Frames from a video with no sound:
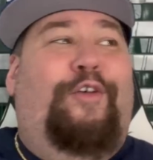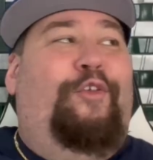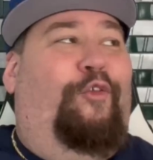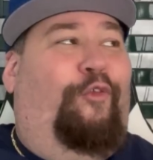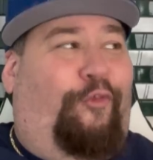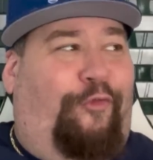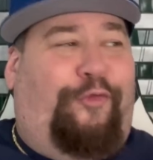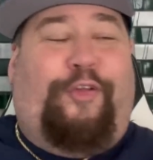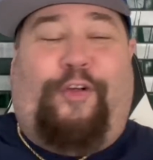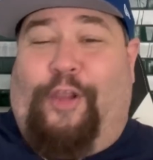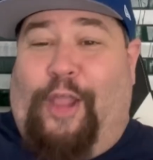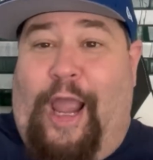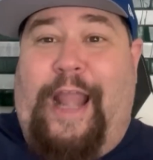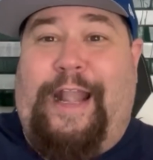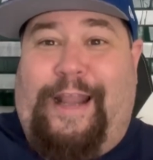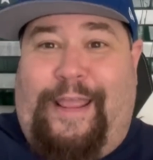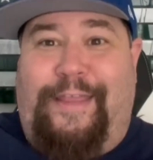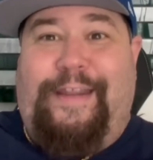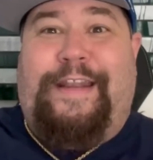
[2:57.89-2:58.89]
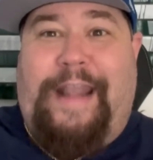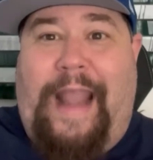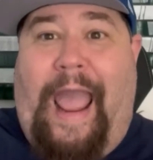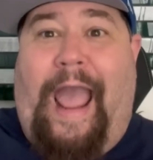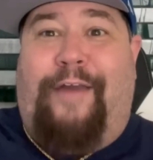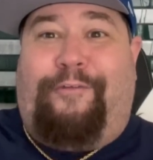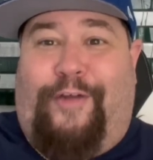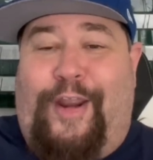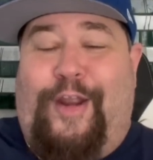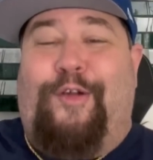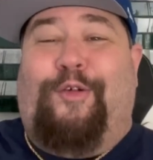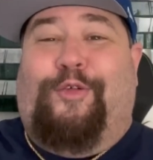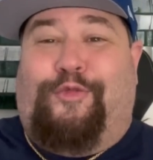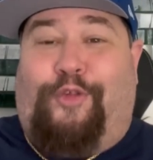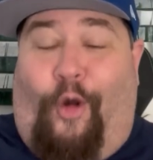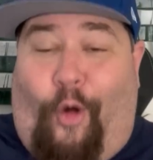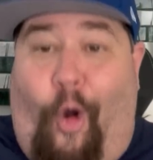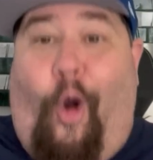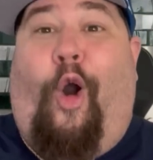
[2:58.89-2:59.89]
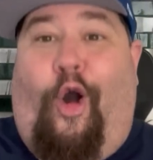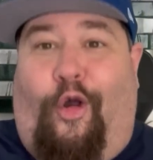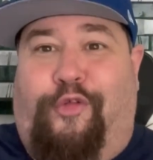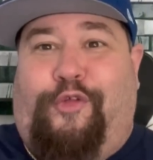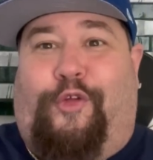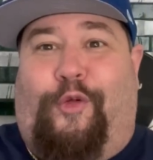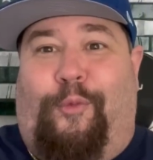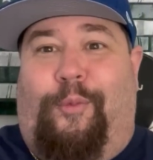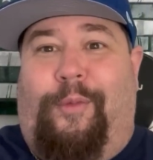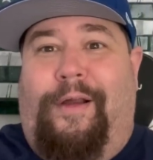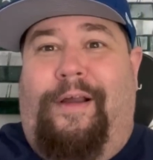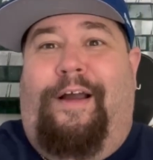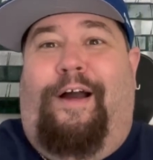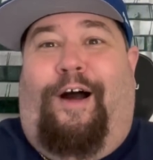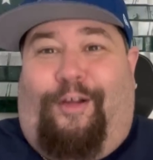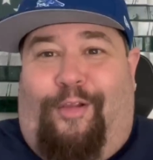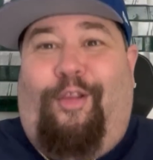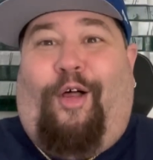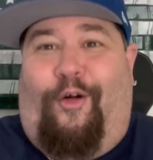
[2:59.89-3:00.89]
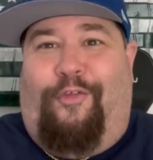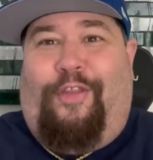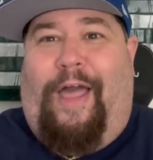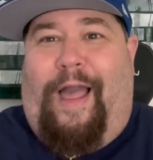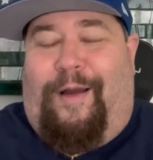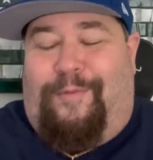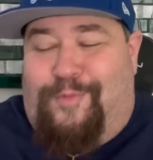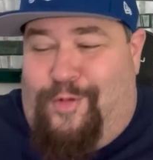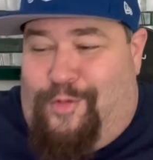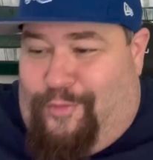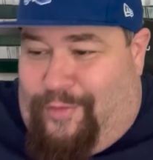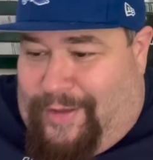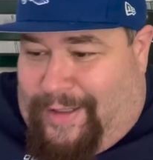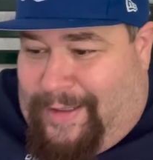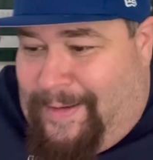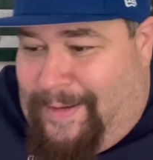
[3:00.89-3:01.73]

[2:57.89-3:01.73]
Flight of the Navigator was awesome. I love that movie.